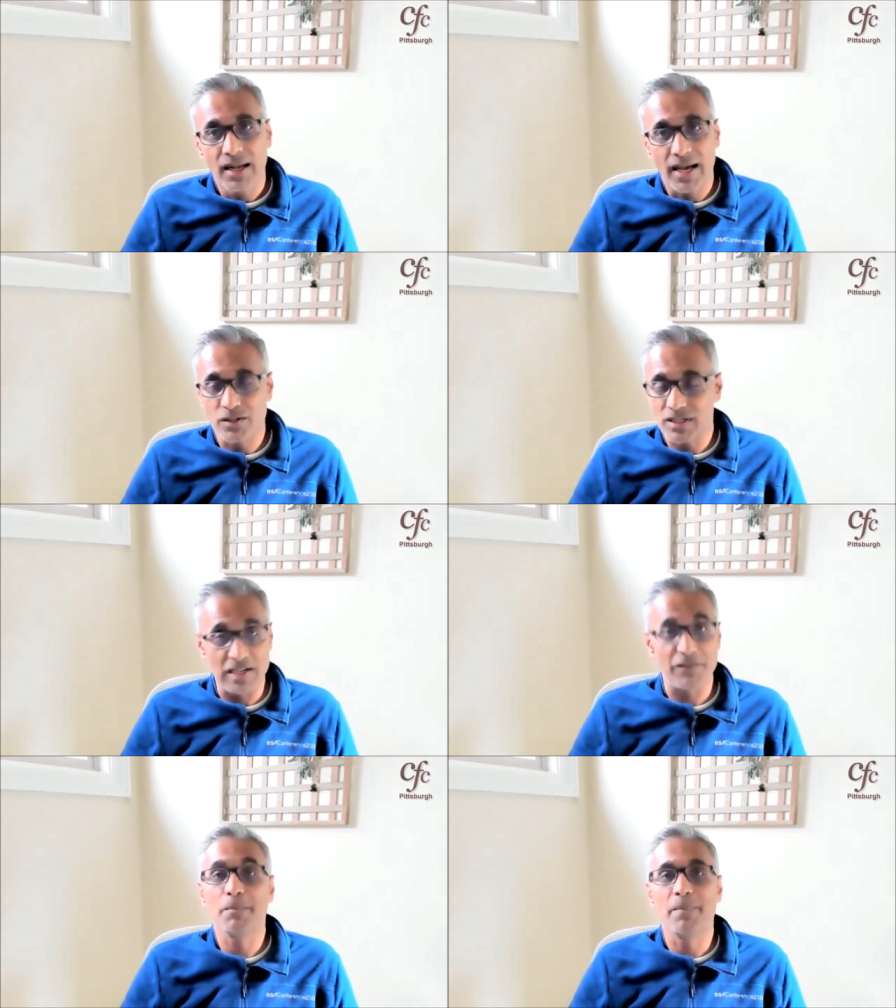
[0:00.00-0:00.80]
and to
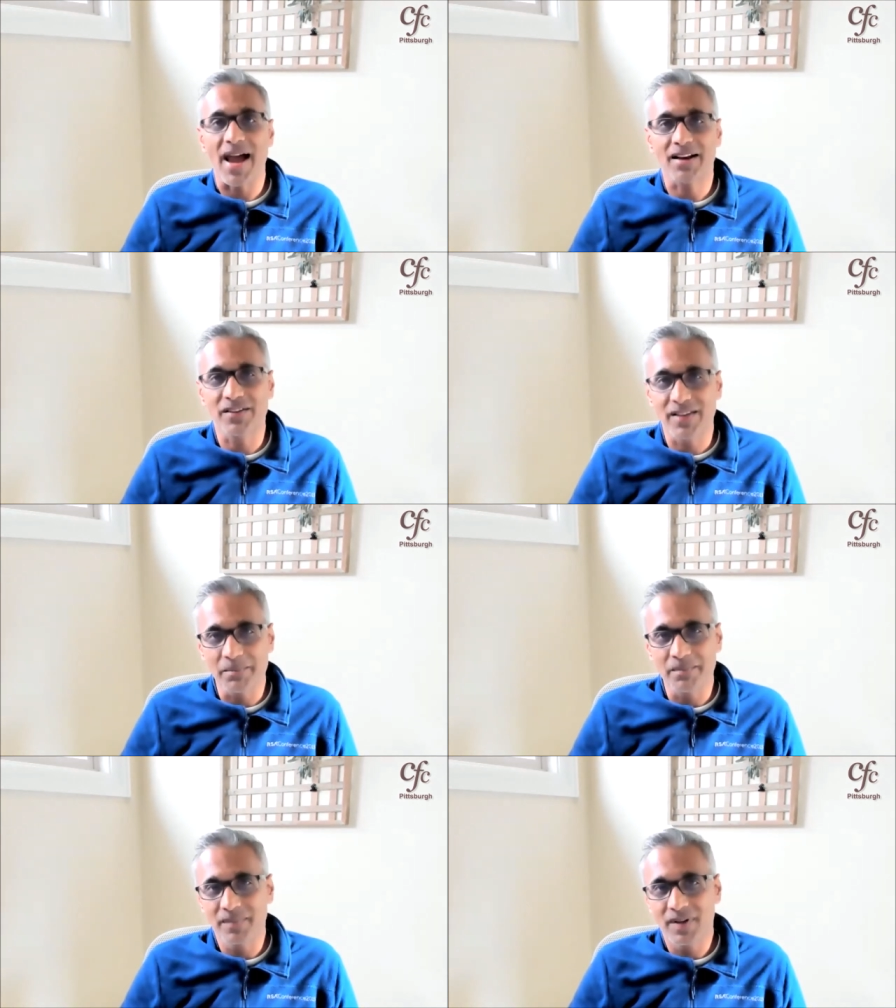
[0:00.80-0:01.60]
give it back to
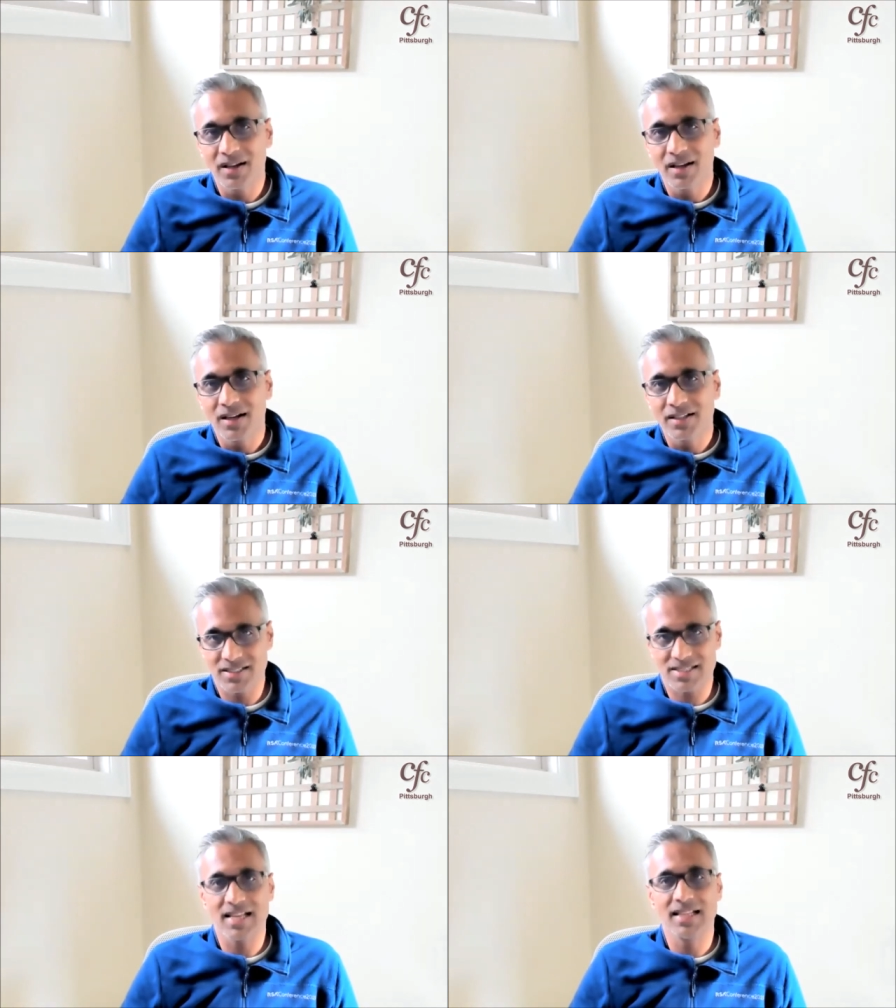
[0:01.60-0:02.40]
them,
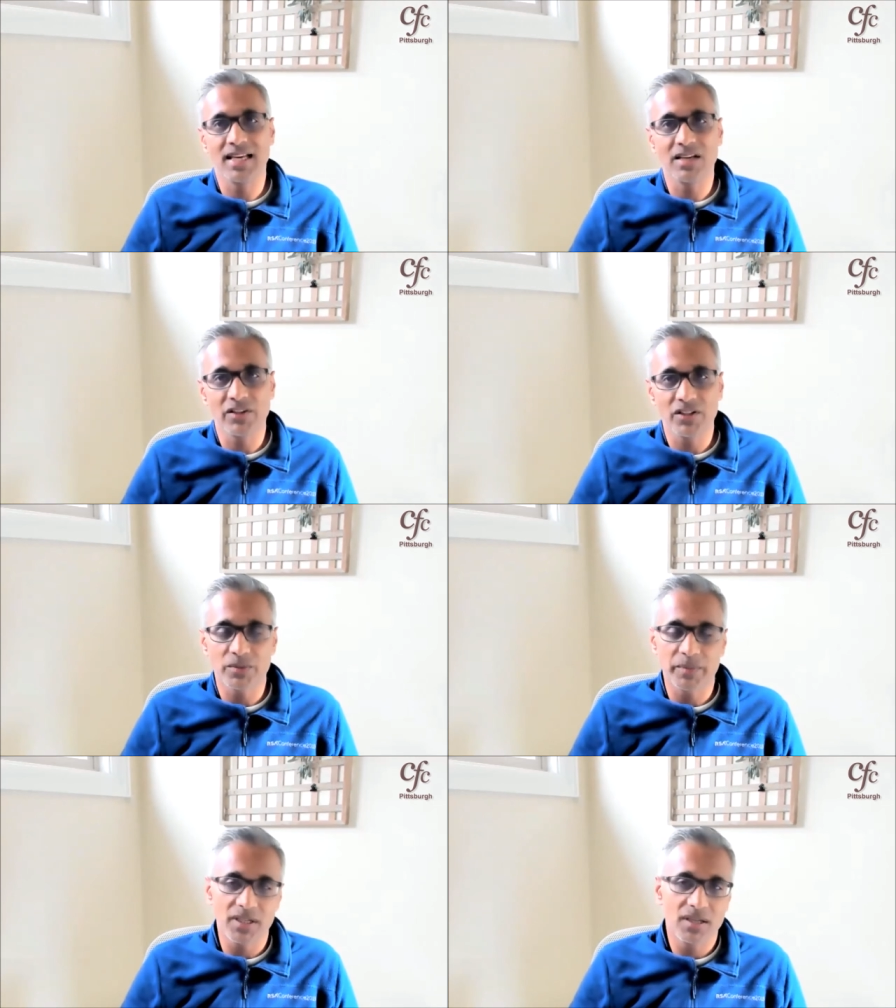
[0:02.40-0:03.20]
just like they're giving it to
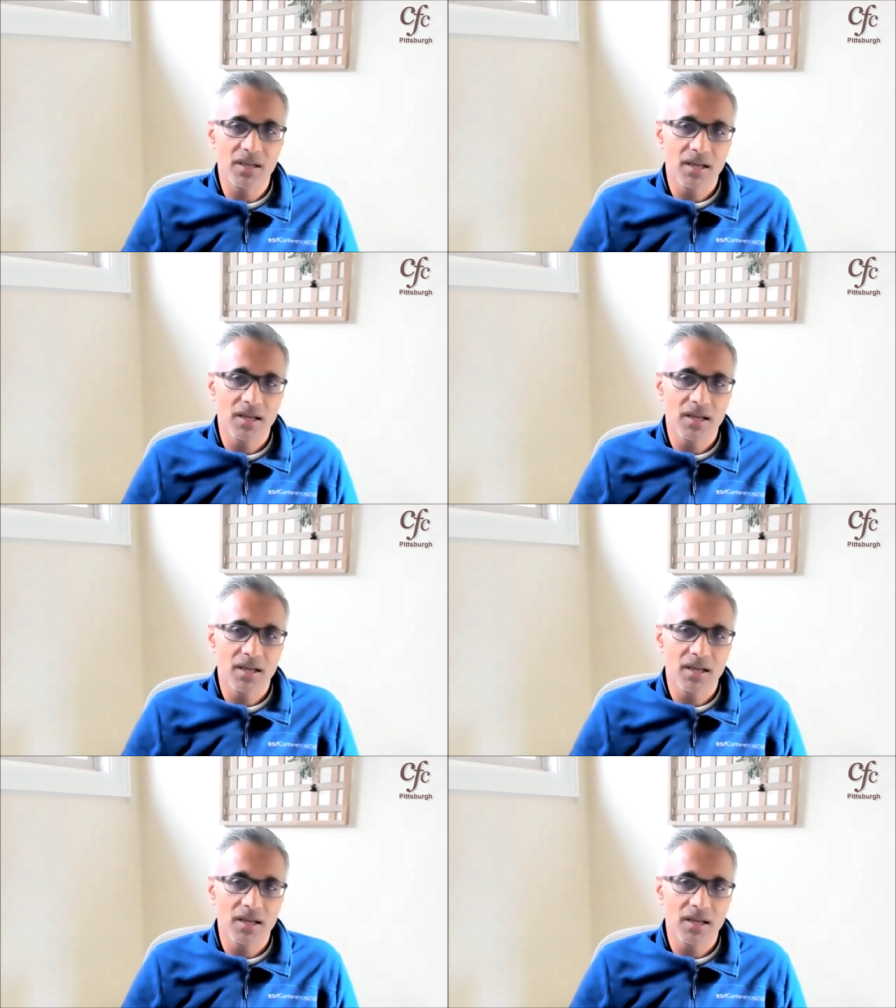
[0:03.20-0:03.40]
me.